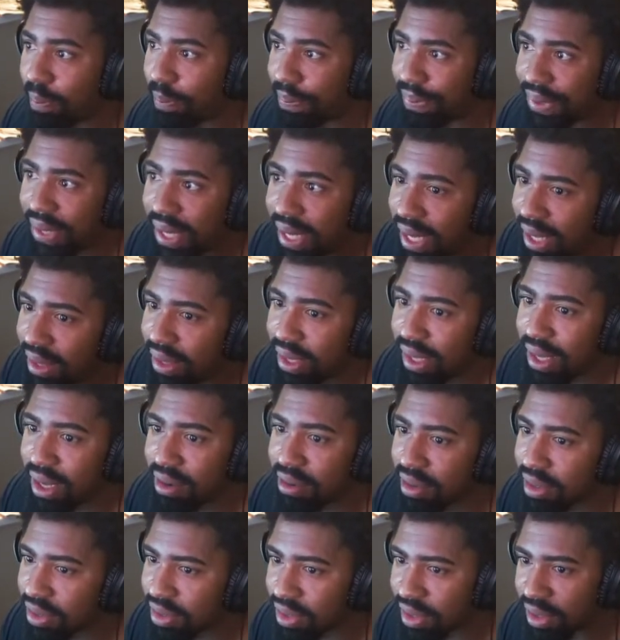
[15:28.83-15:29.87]
play the
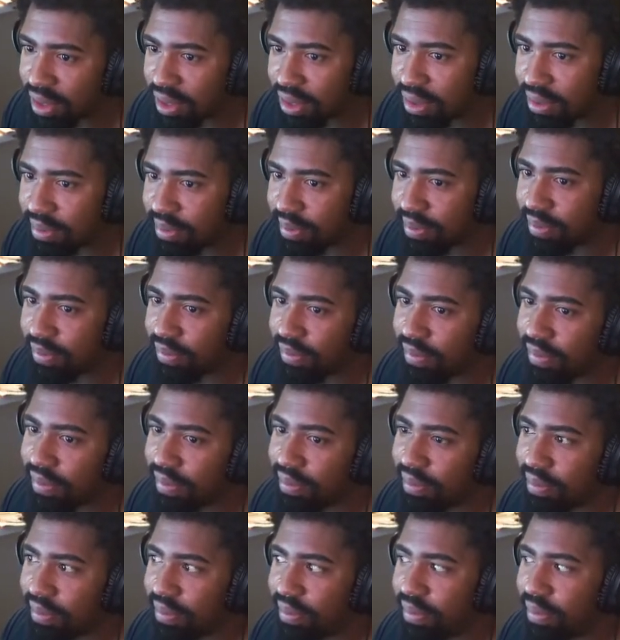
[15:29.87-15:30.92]
character.
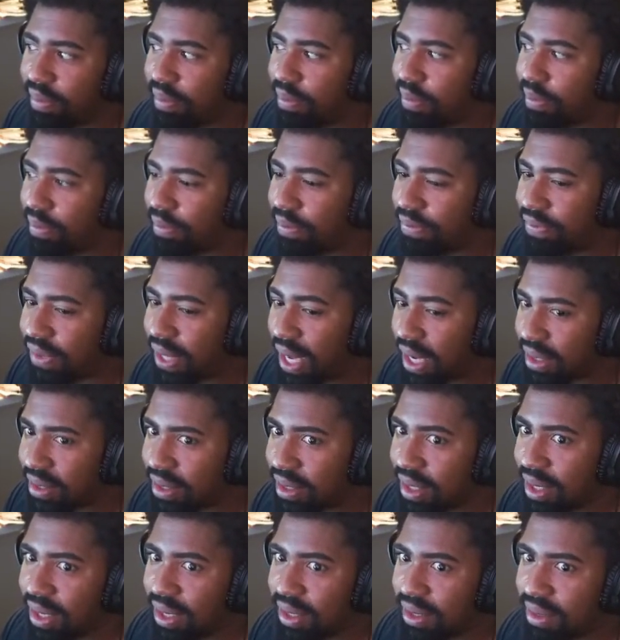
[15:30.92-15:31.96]
That's
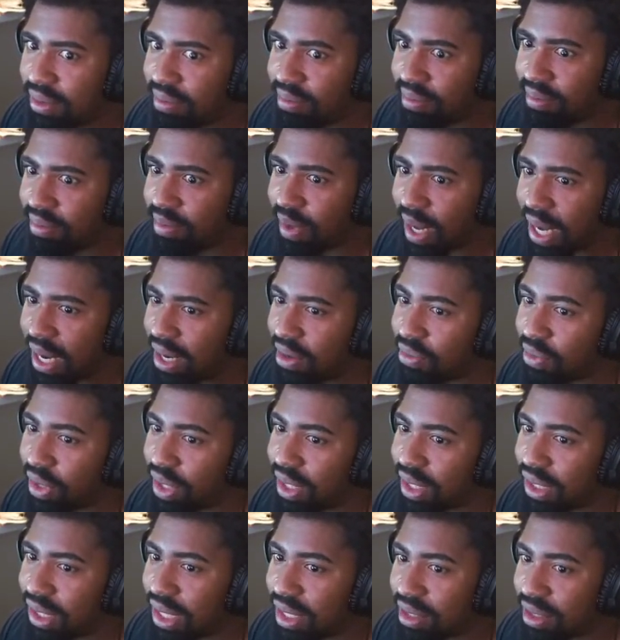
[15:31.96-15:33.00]
it. I didn't
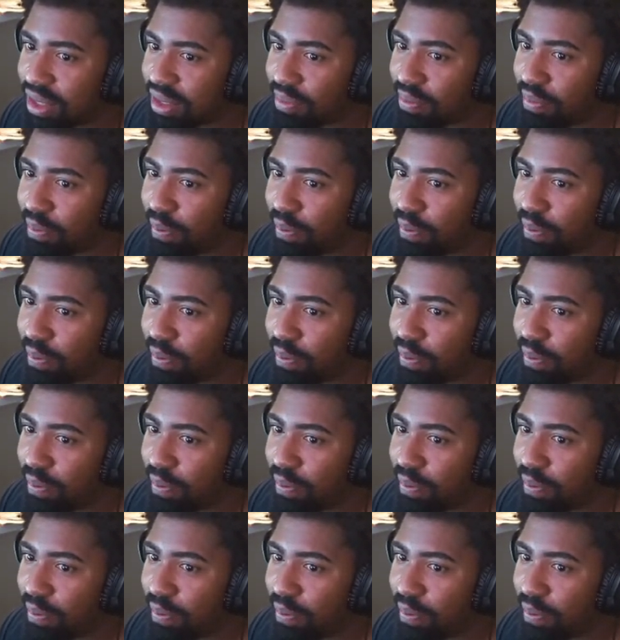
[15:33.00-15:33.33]
really get to